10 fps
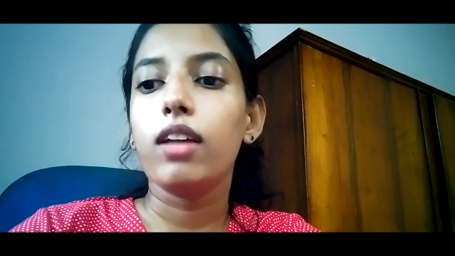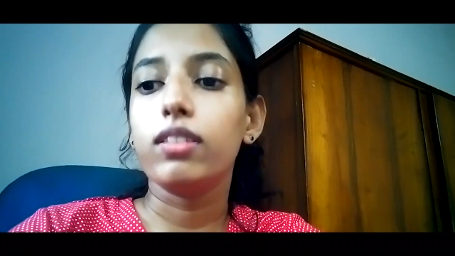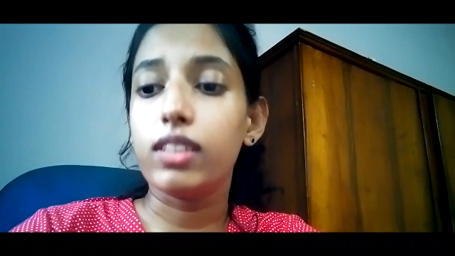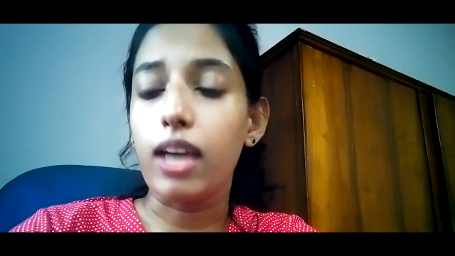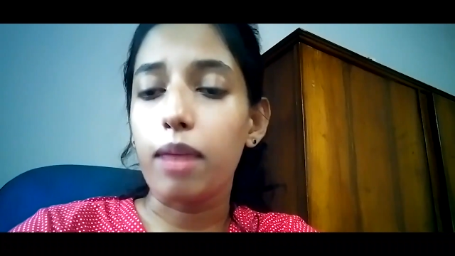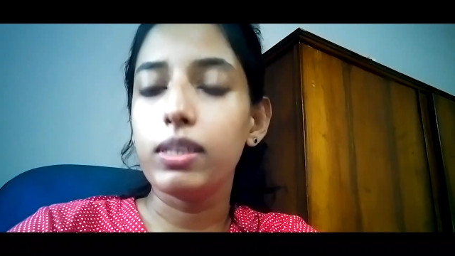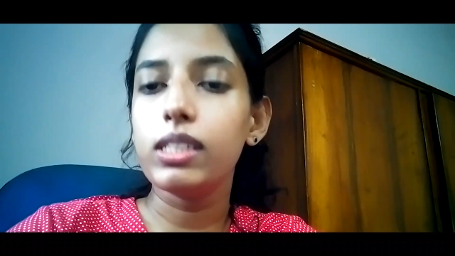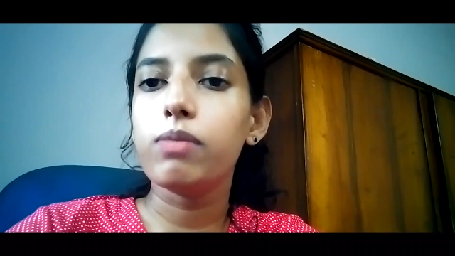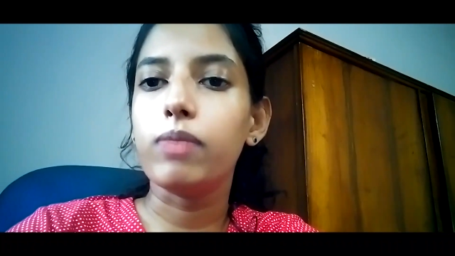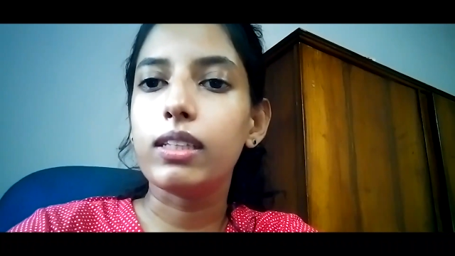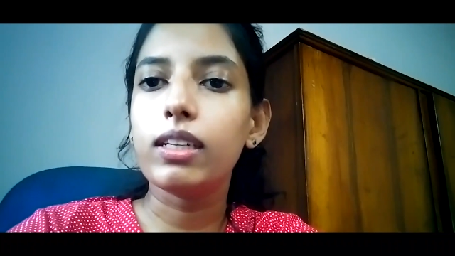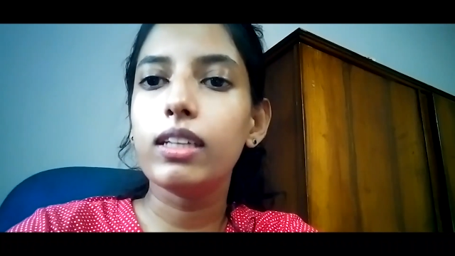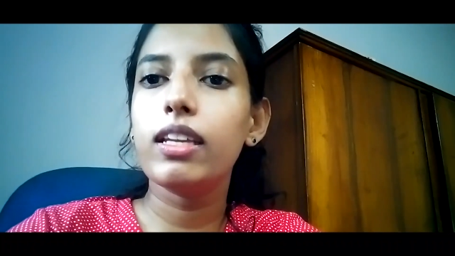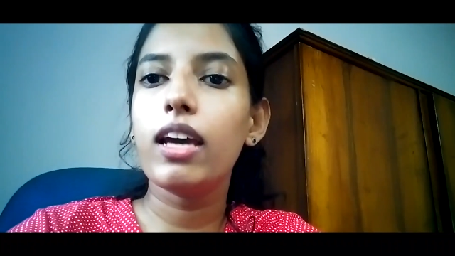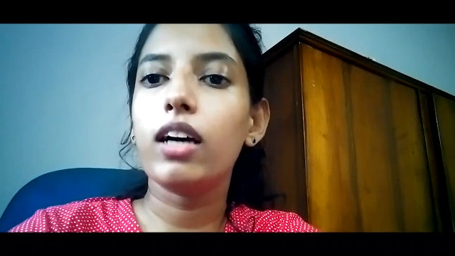The Tamils, whether
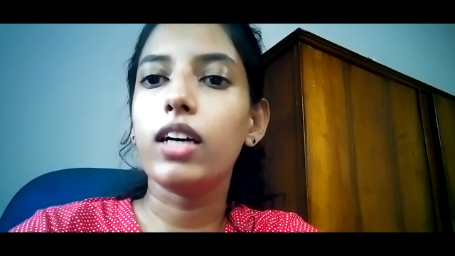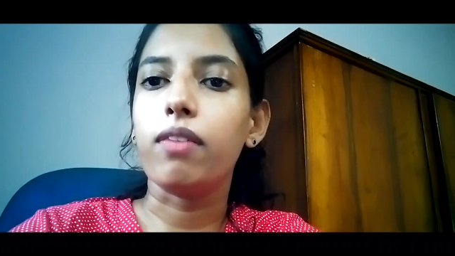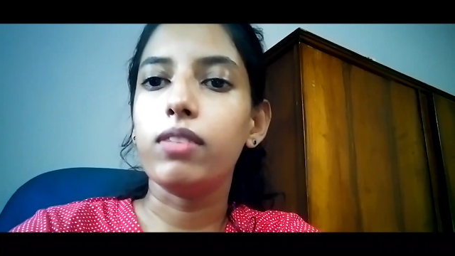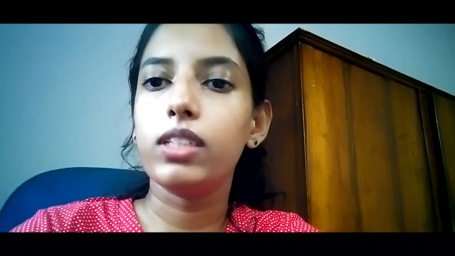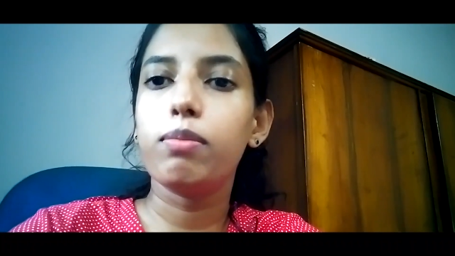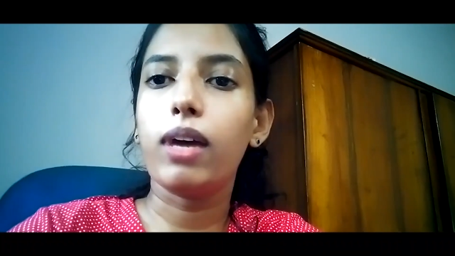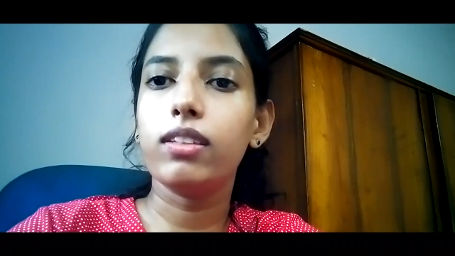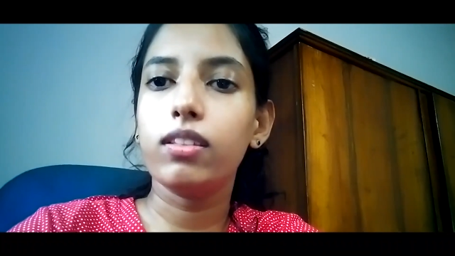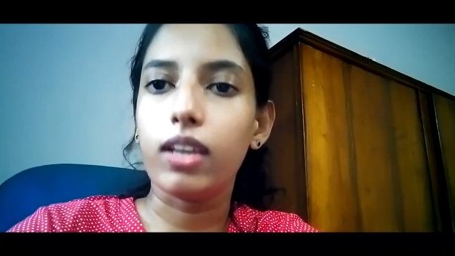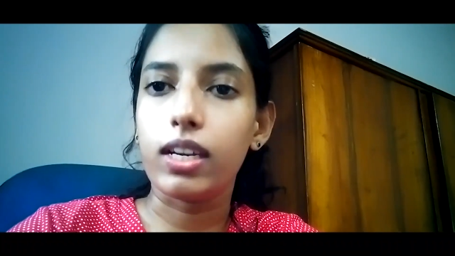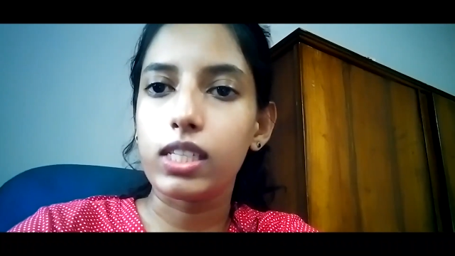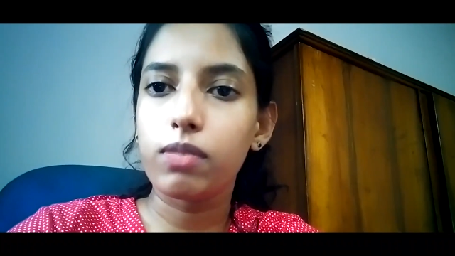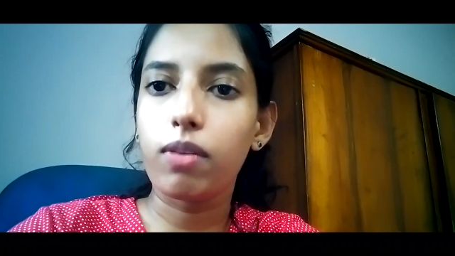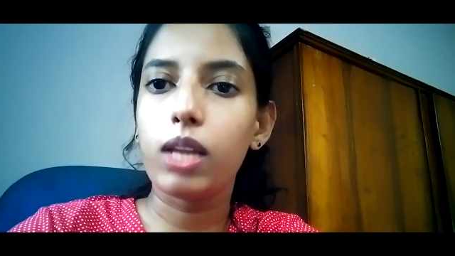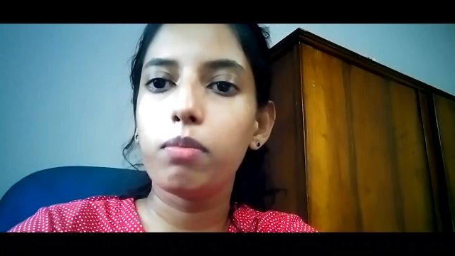they are governed by the
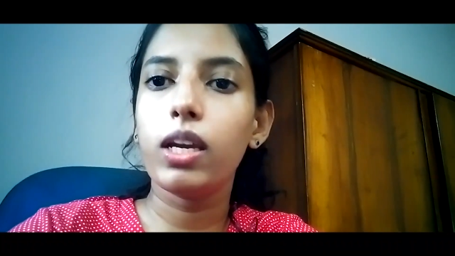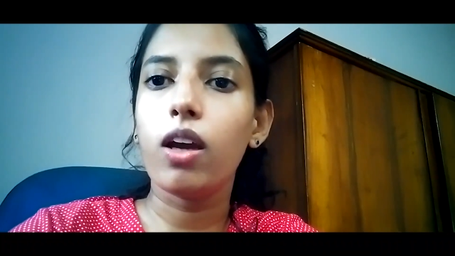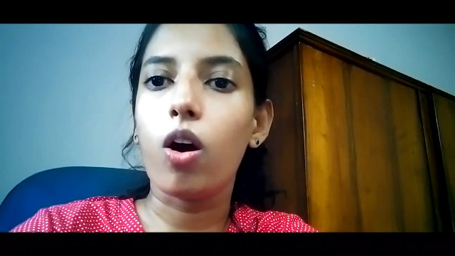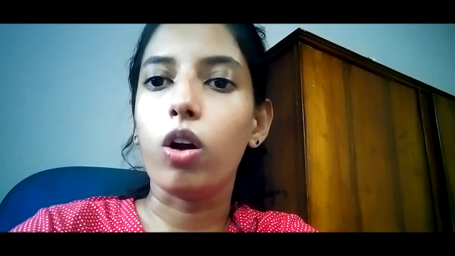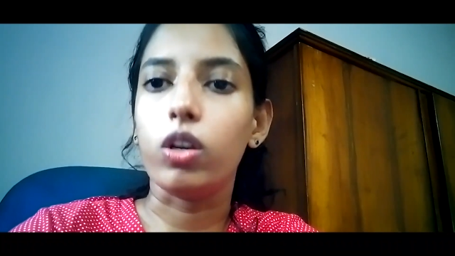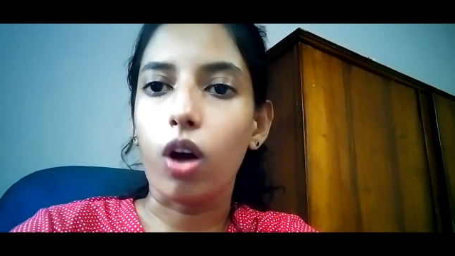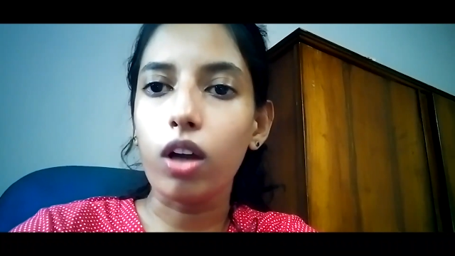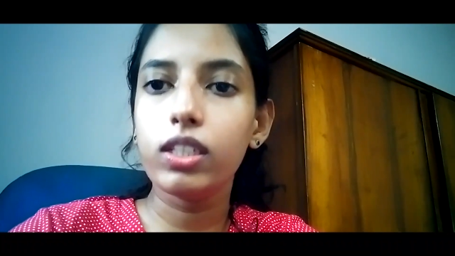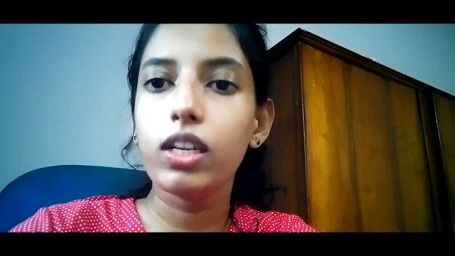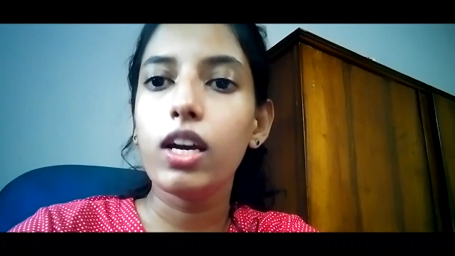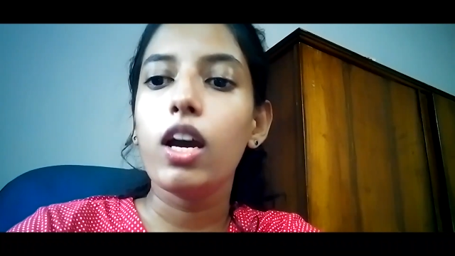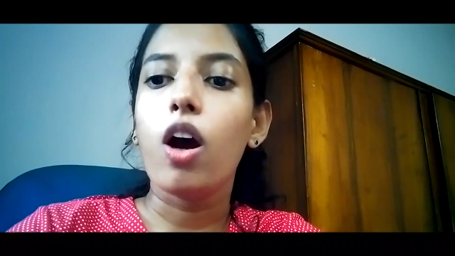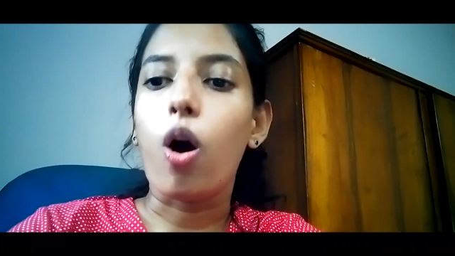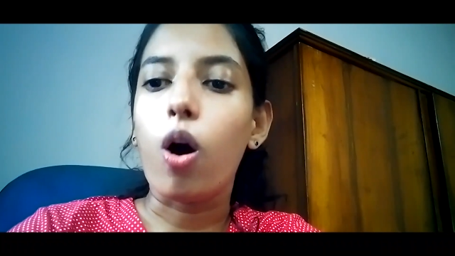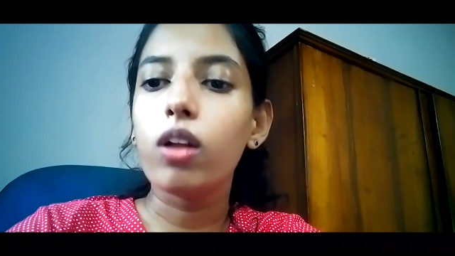Thesavalame or not,
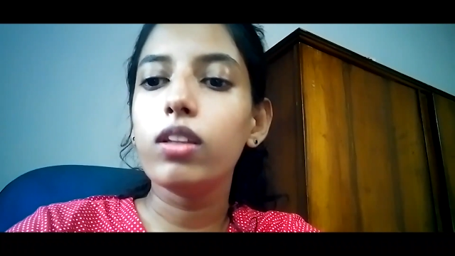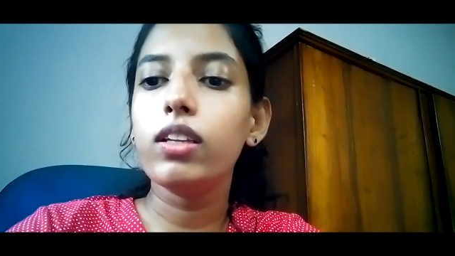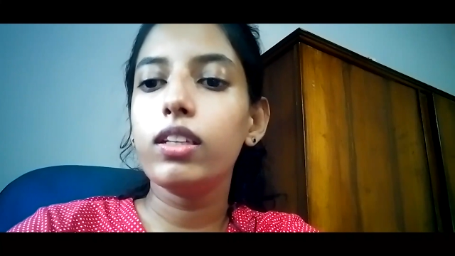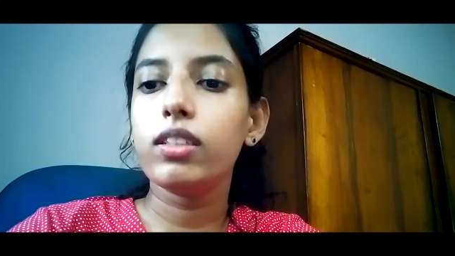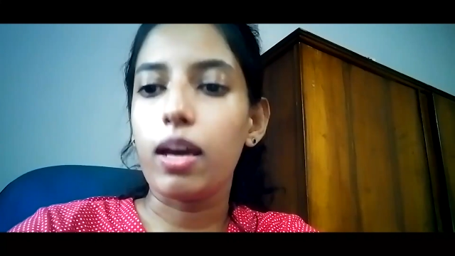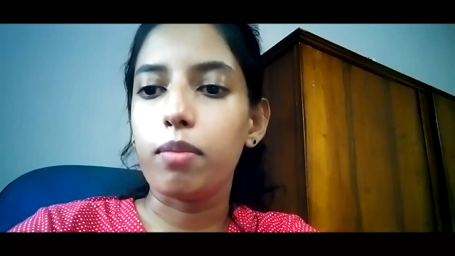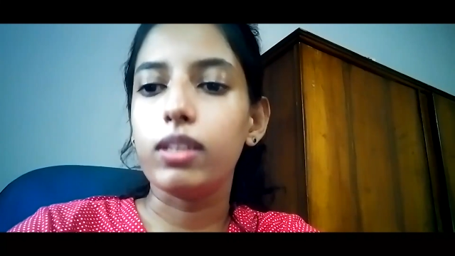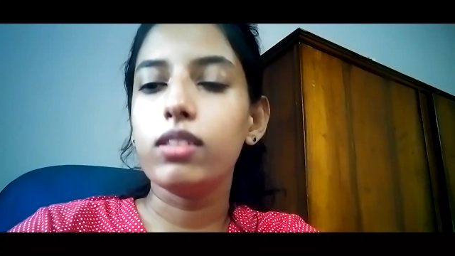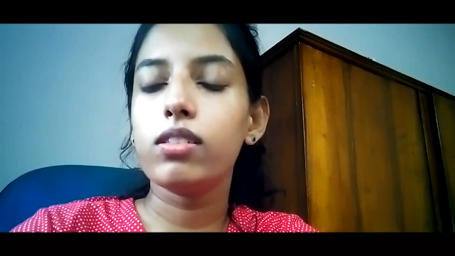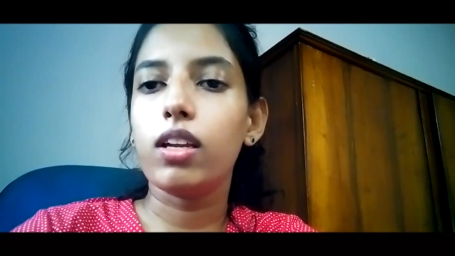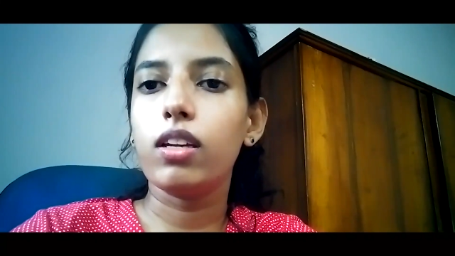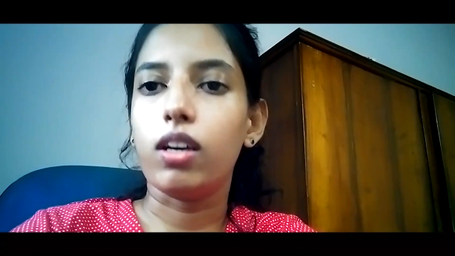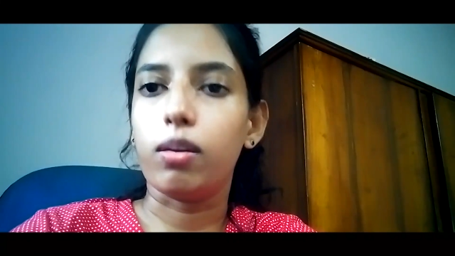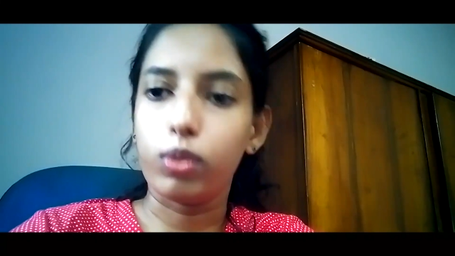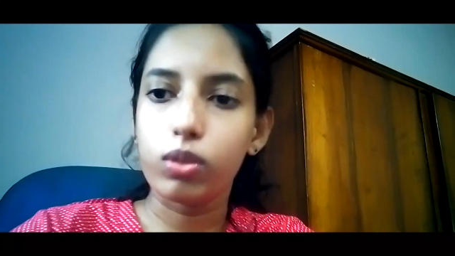all the Tamils and
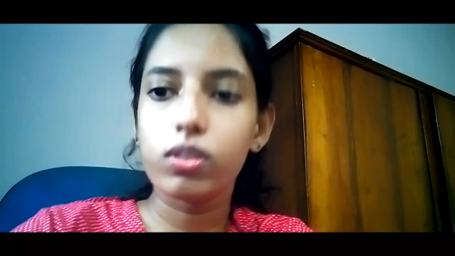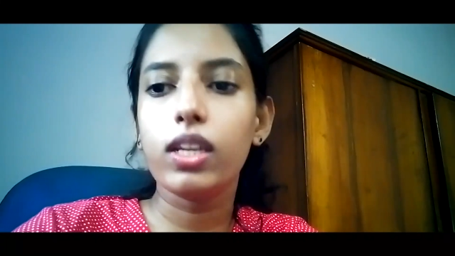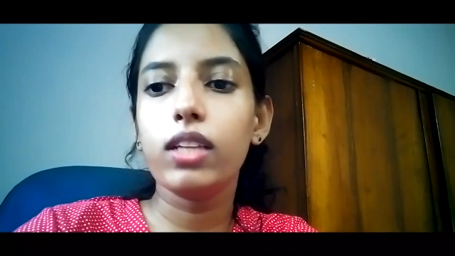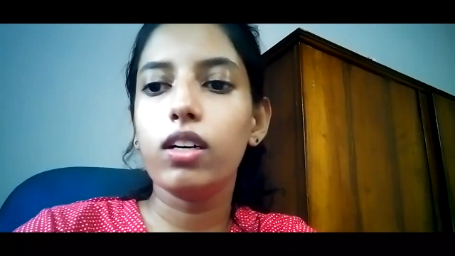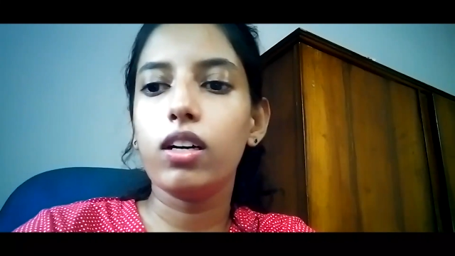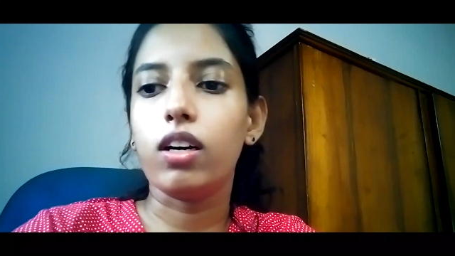mostly the